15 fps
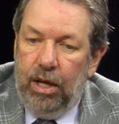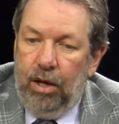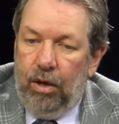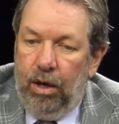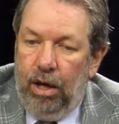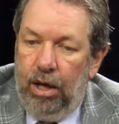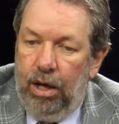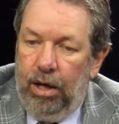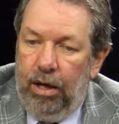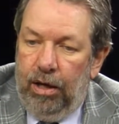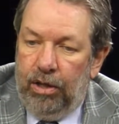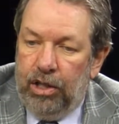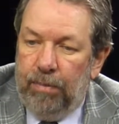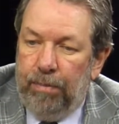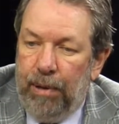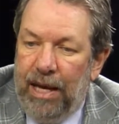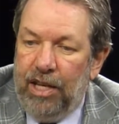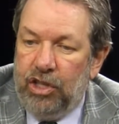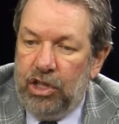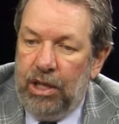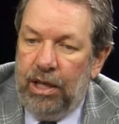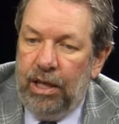
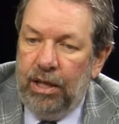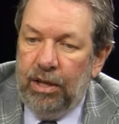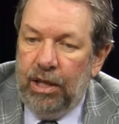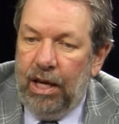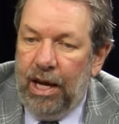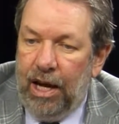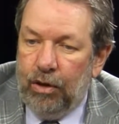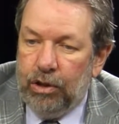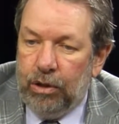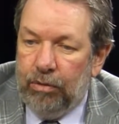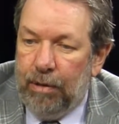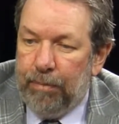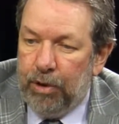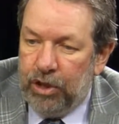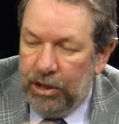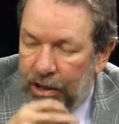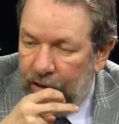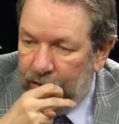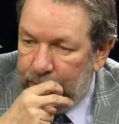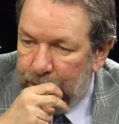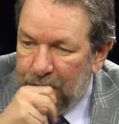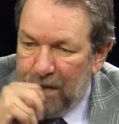debates in the House of
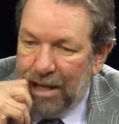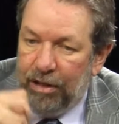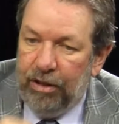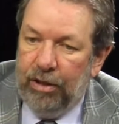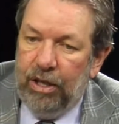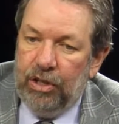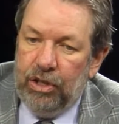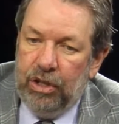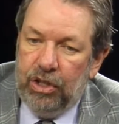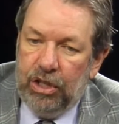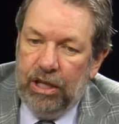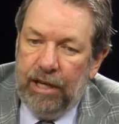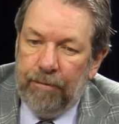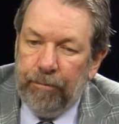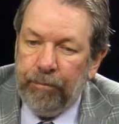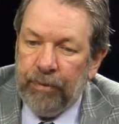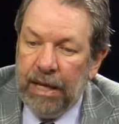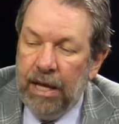Representatives, particularly and also in the Senate,